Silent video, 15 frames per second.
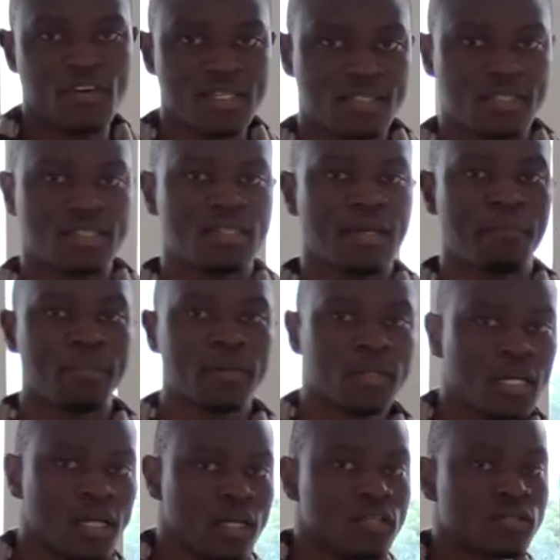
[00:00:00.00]
first step.
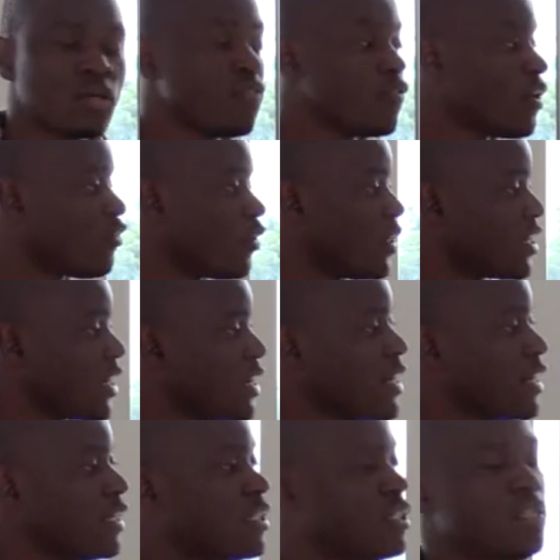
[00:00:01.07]
So if you have already
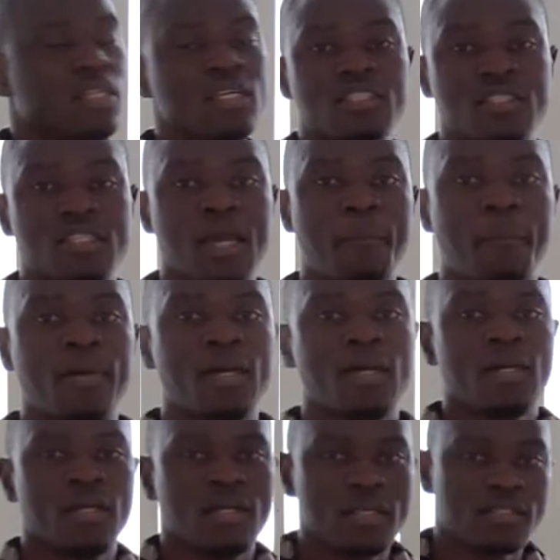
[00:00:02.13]
reached this
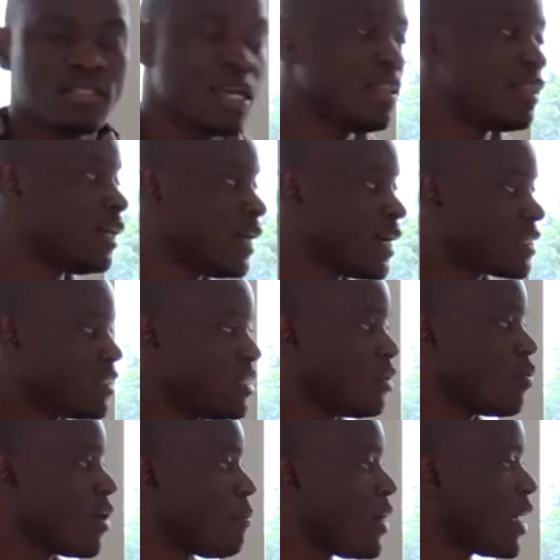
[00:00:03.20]
step, say the next thing
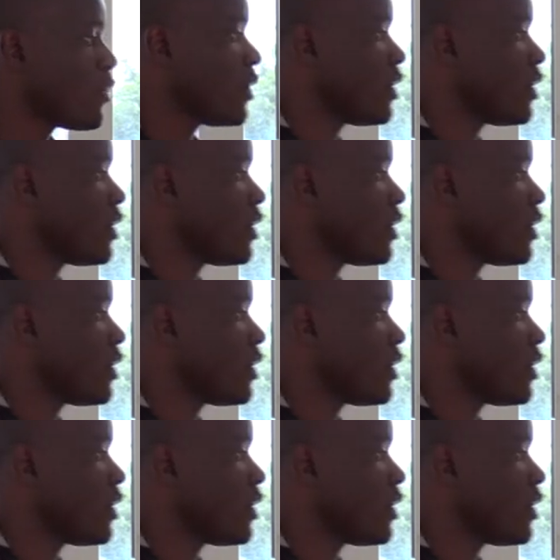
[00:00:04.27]
whereby